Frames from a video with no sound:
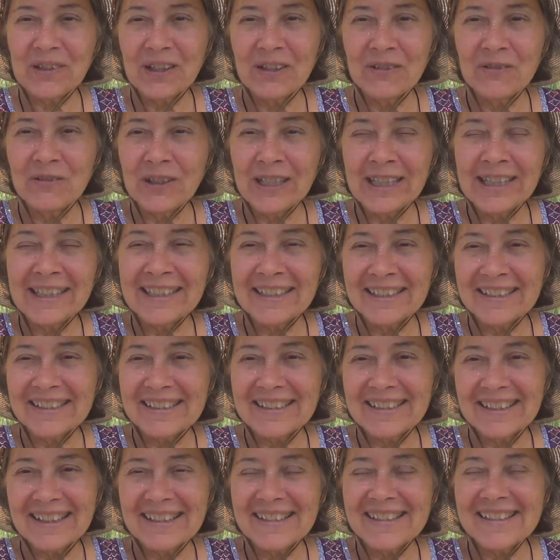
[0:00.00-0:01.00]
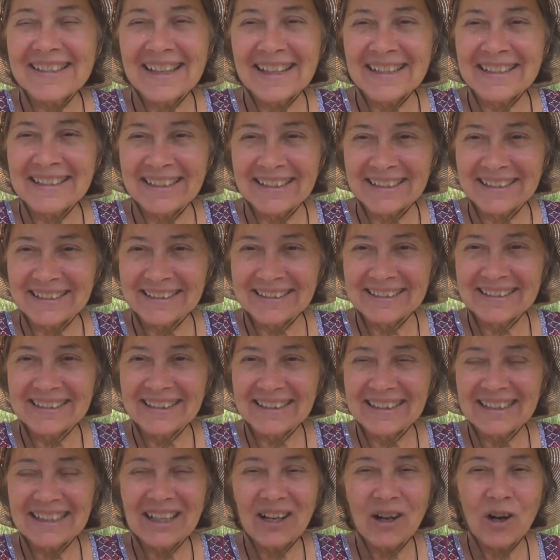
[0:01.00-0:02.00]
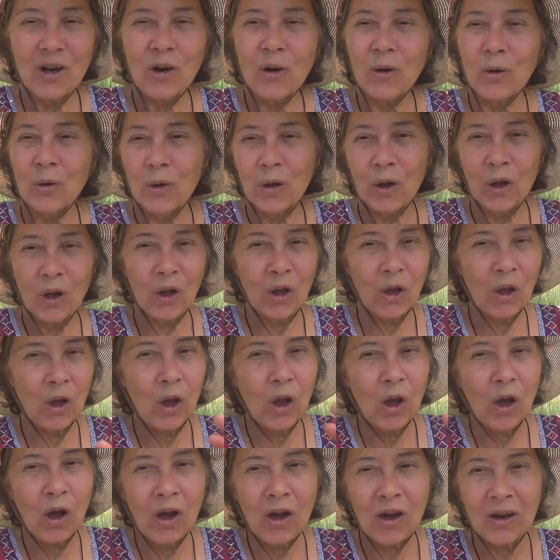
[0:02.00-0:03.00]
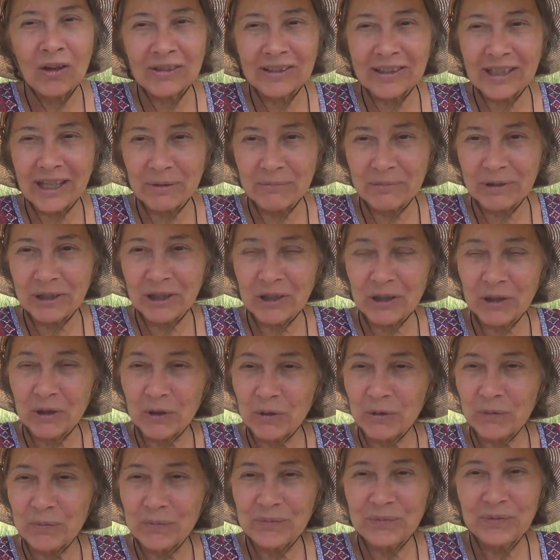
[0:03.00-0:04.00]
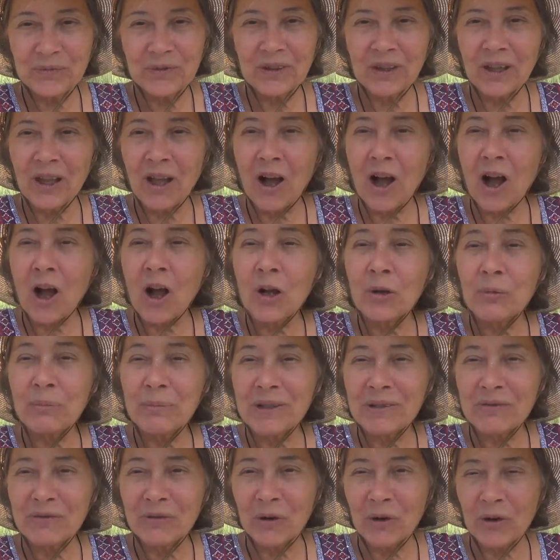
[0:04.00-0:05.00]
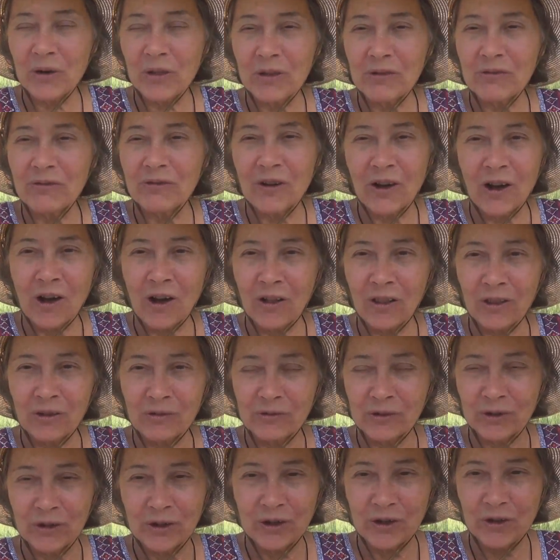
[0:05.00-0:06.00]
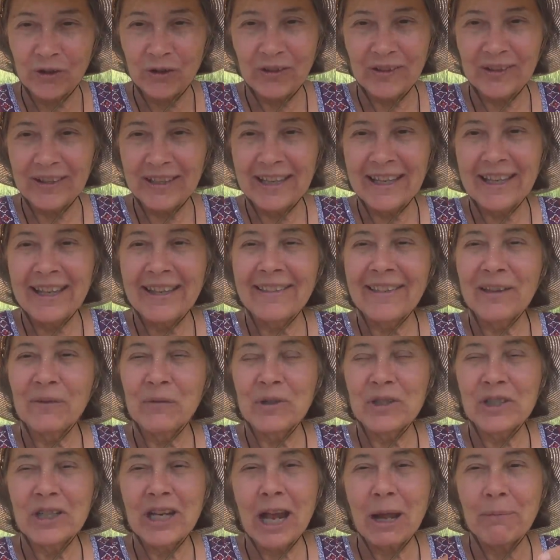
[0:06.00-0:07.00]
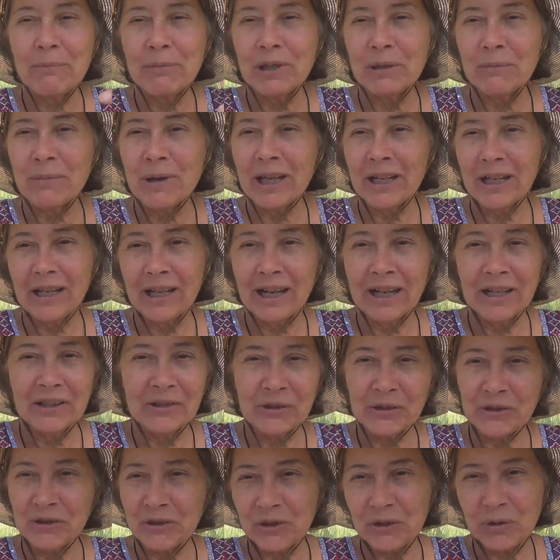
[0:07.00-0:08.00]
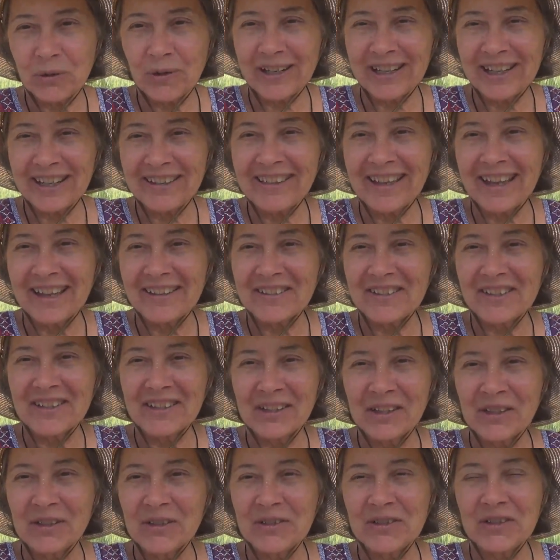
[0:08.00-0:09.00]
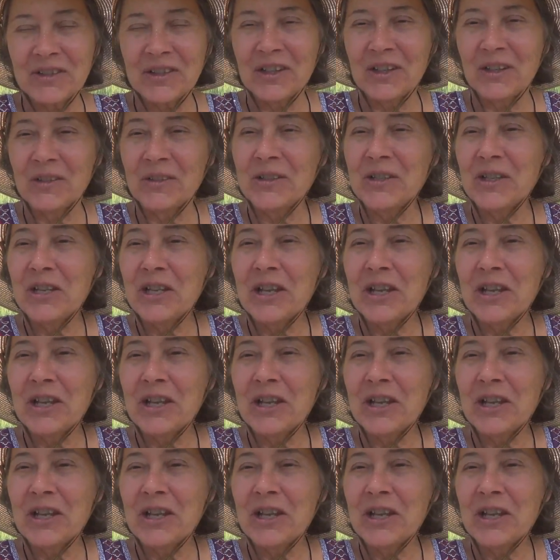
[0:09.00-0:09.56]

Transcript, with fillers: Venus ascended oh, a long time ago, long before the fall of Earth, which happened about 120,000 years ago,